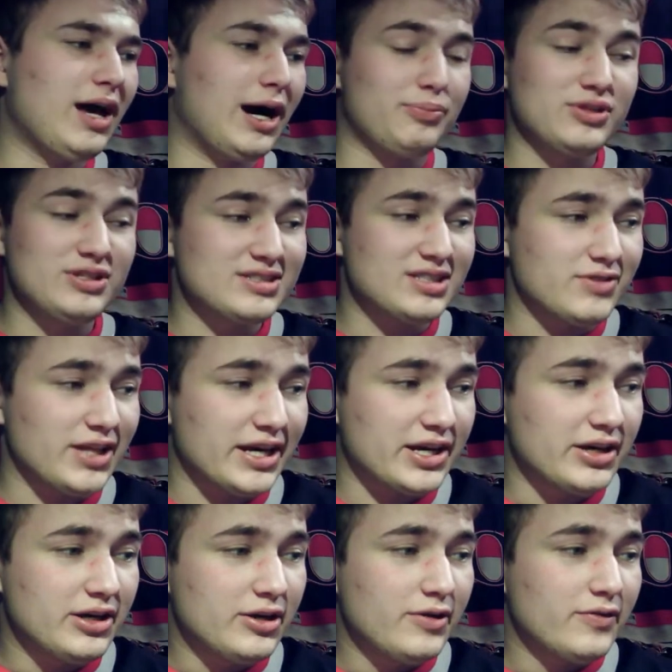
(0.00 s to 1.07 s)
Please leave a like
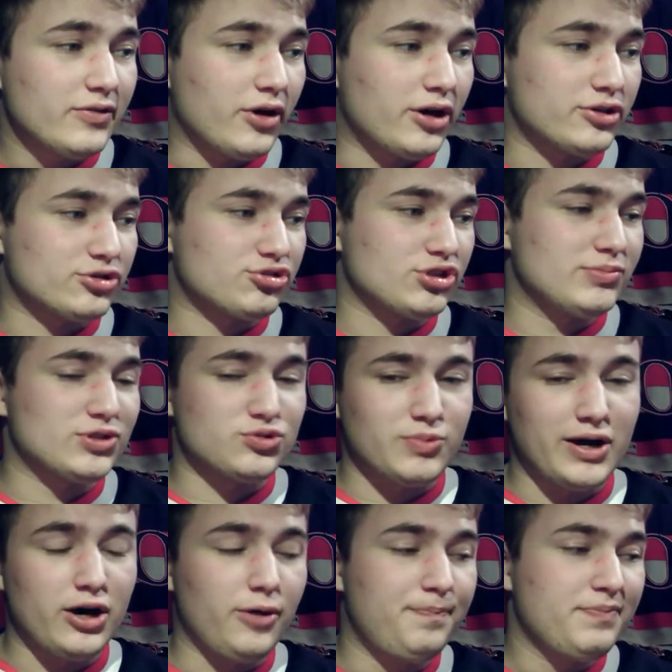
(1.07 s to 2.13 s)
on the stream as
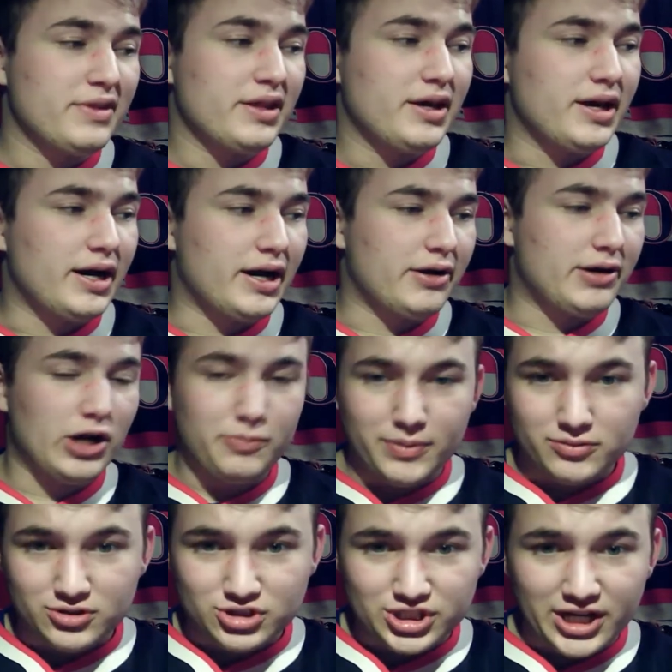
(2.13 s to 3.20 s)
well. It would help out
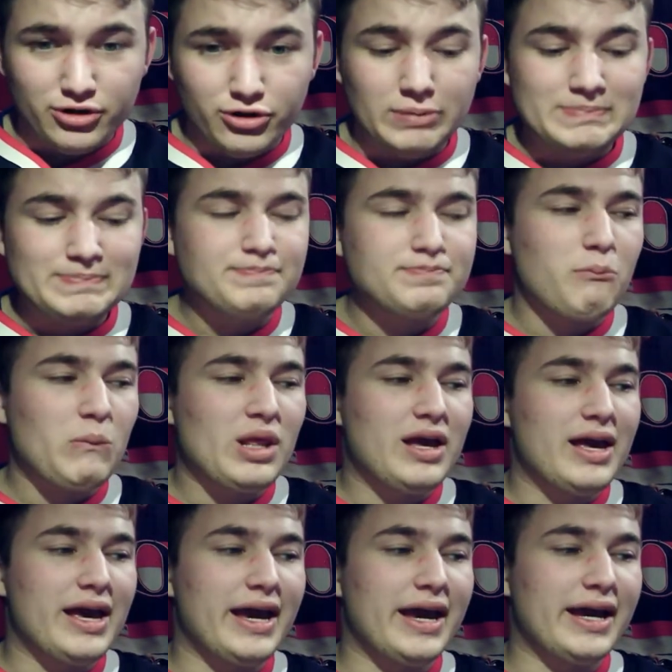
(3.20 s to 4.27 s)
the channel.
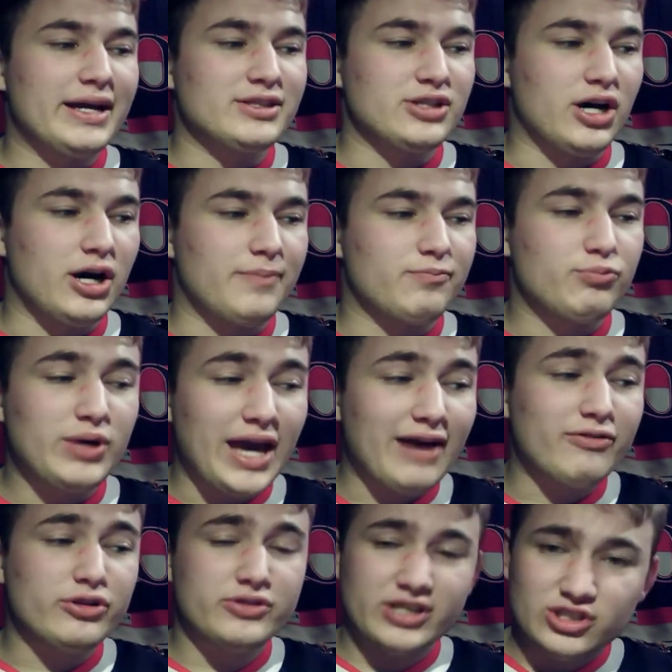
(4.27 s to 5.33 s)
And we have
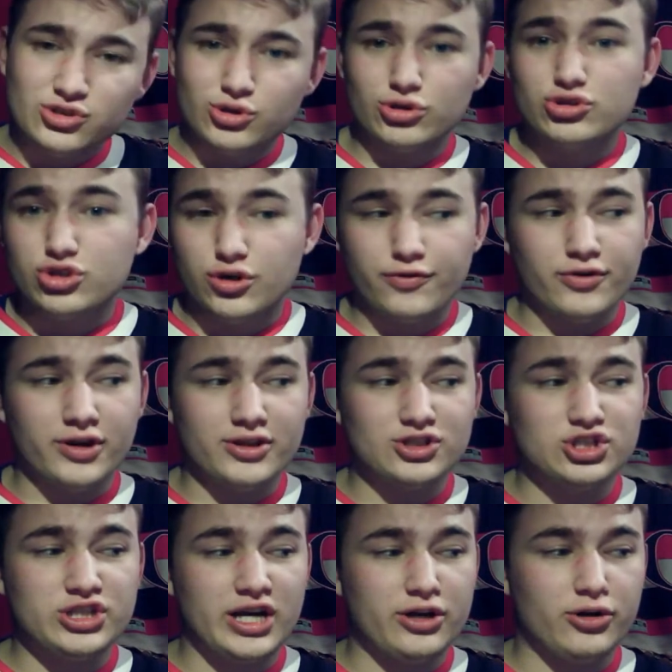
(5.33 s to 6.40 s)
a Discord server on this
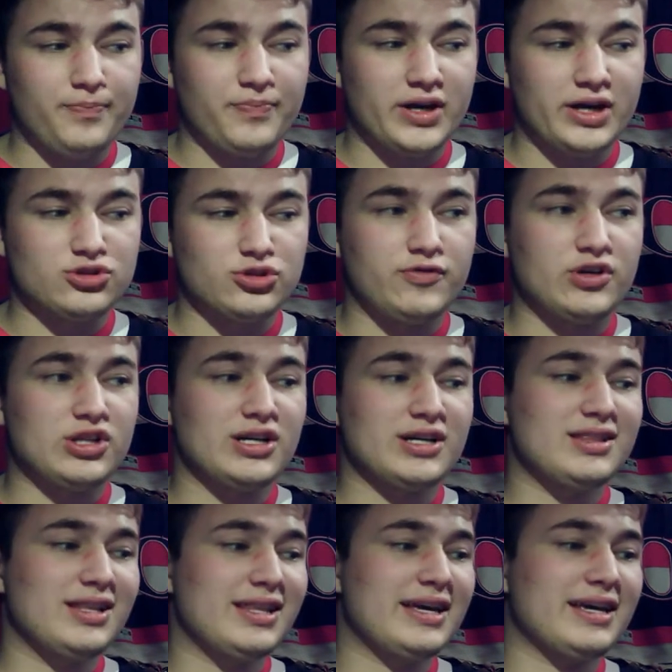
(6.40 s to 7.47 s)
channel. So if you click
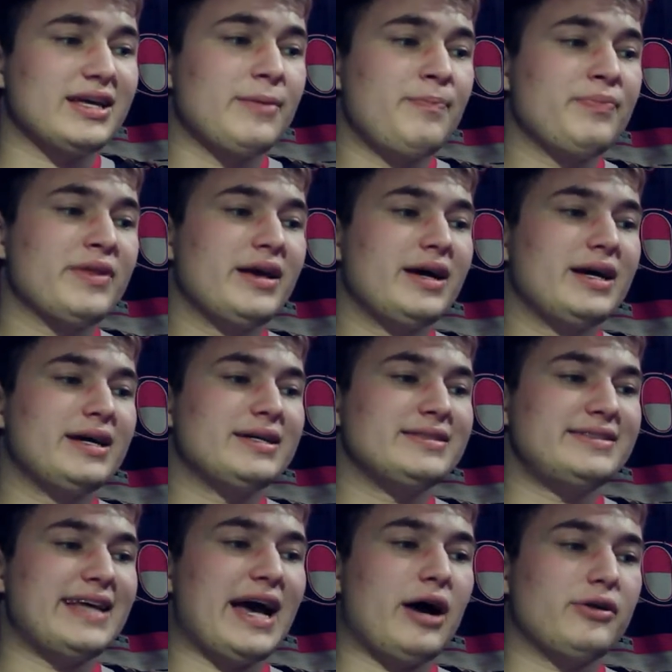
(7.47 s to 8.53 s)
the link
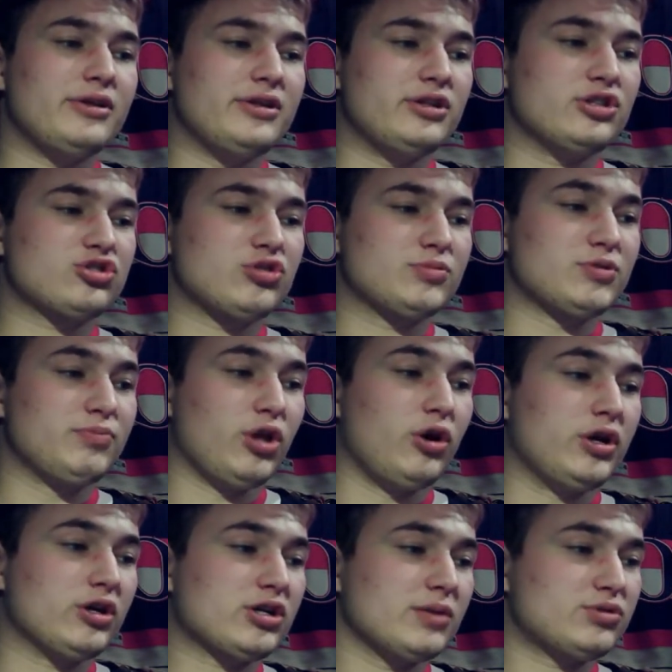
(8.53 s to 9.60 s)
down in the description below.
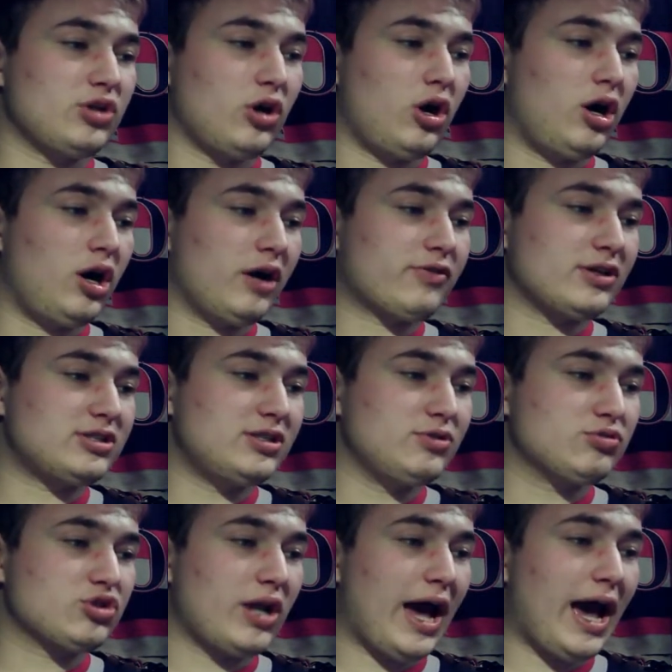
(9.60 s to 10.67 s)
Here comes... Oh, I thought Timmy
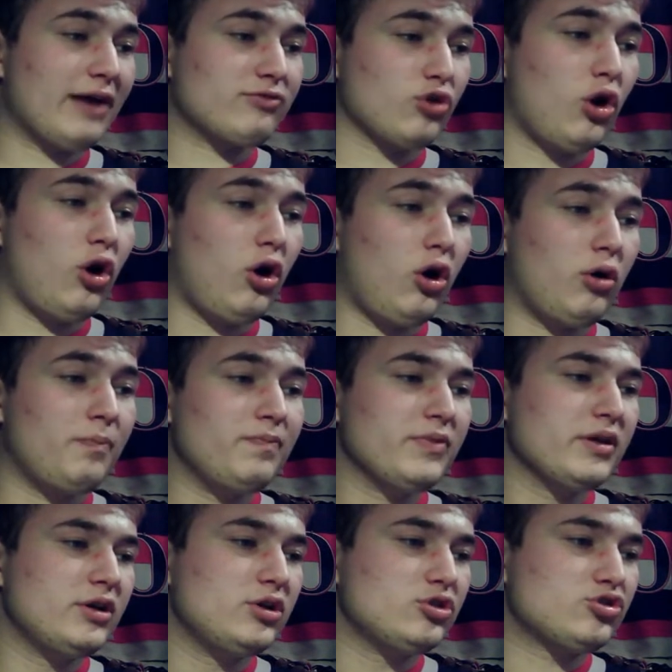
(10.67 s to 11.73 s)
was going to have... Oh!
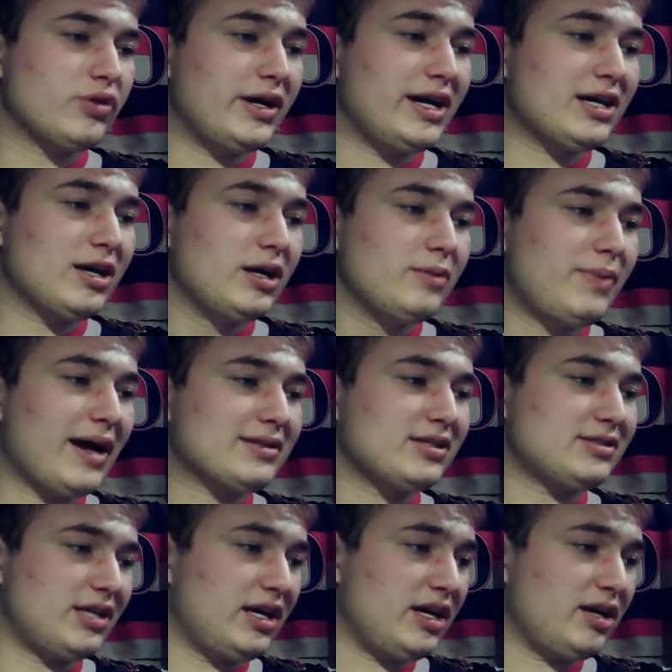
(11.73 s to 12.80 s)
Drake. Back to
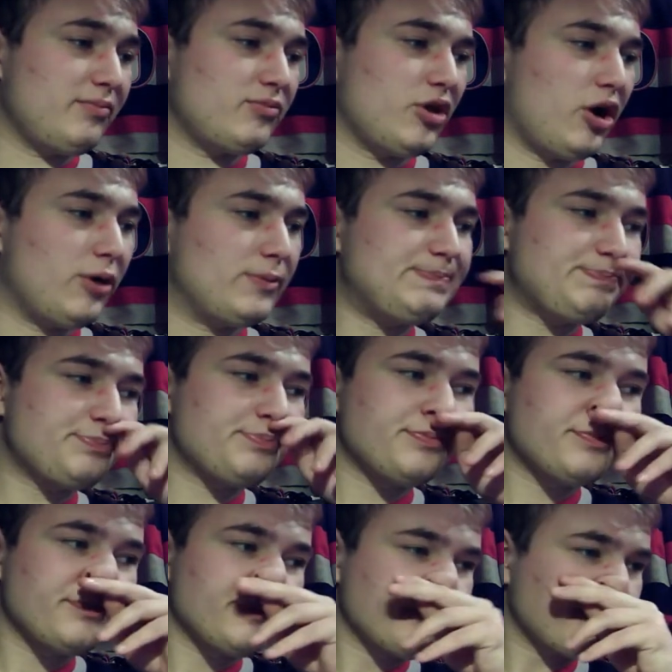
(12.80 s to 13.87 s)
Tim. No.
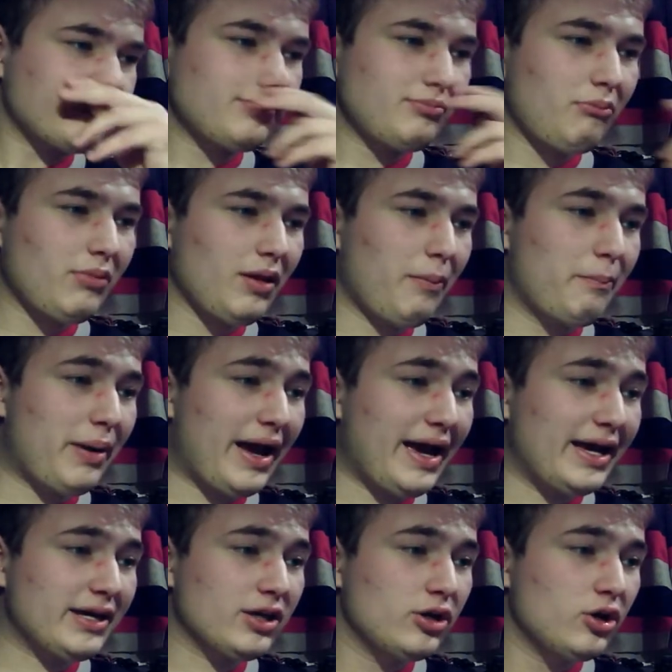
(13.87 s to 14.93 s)

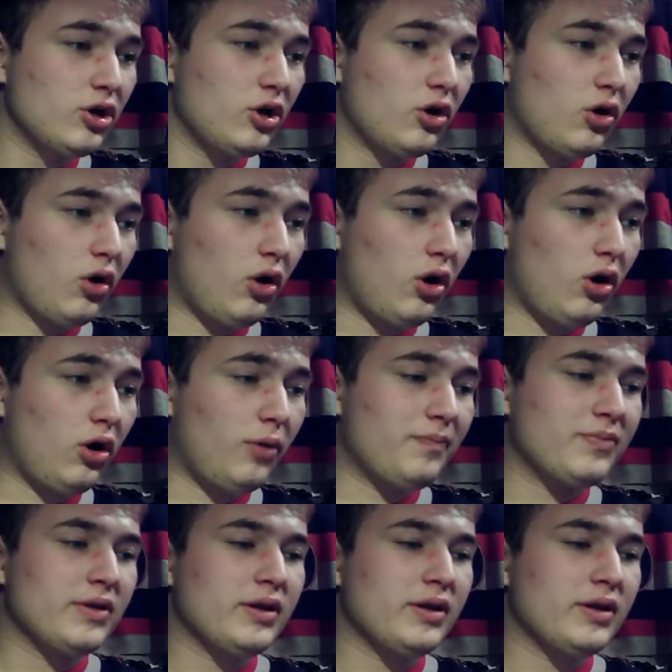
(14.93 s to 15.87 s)
Bang. Oh.